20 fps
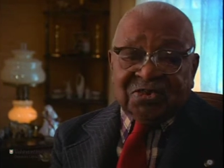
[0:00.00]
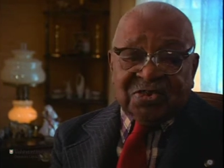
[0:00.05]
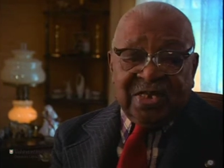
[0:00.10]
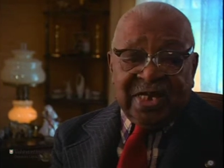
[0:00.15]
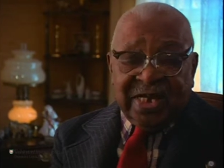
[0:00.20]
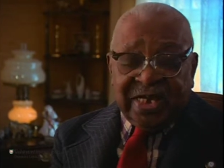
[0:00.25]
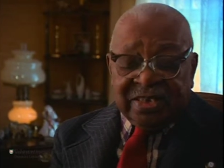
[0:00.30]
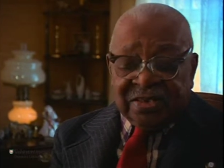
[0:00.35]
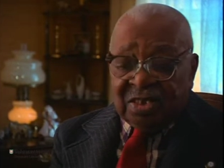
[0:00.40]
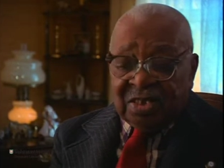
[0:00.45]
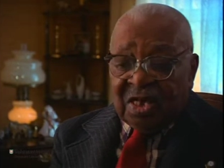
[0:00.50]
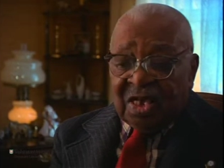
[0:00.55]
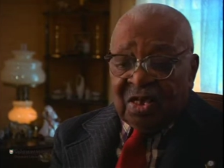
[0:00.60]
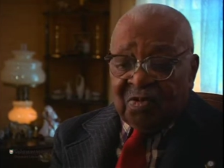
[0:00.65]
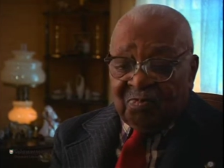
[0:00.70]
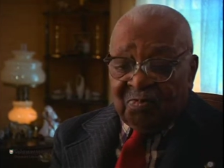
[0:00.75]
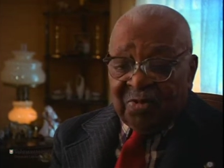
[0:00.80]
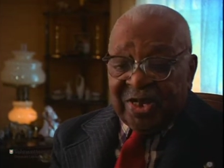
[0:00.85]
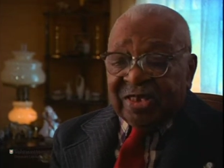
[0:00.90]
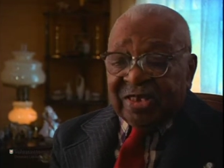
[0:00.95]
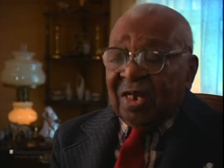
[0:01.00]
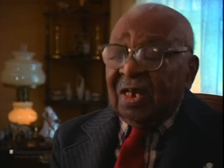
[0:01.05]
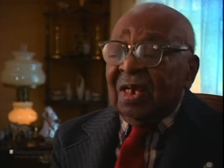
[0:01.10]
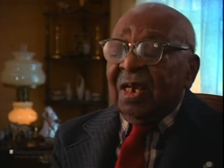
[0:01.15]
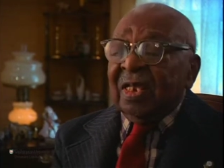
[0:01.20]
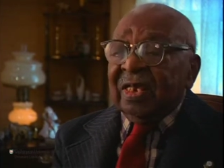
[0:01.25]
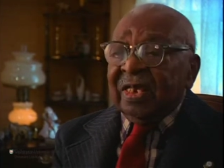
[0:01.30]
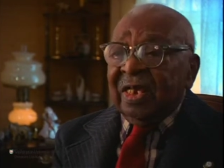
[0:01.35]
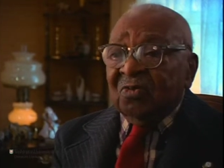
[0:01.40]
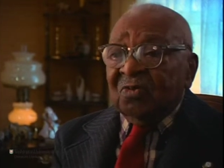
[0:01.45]
you had metal
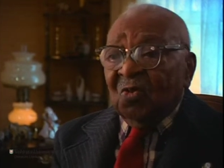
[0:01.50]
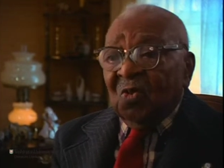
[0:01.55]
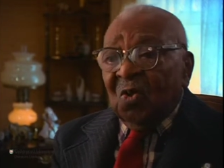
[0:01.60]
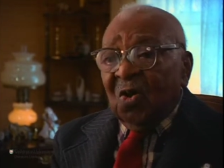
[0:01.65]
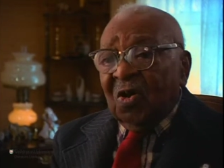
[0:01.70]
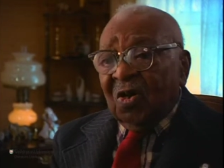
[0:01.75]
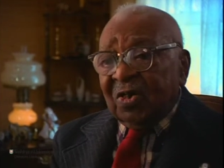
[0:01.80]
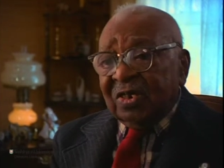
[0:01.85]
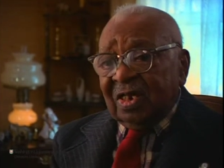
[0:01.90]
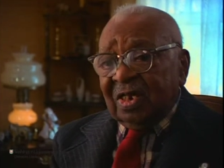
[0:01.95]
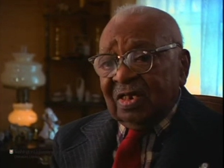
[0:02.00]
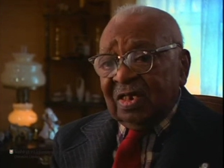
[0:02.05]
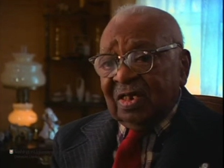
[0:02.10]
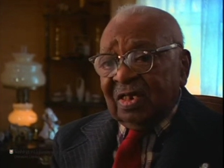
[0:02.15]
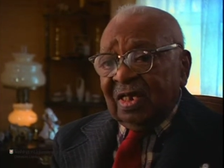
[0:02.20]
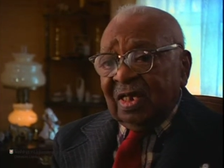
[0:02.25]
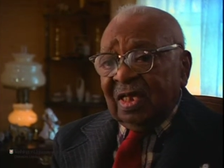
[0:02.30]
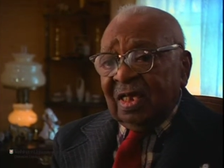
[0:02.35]
and water.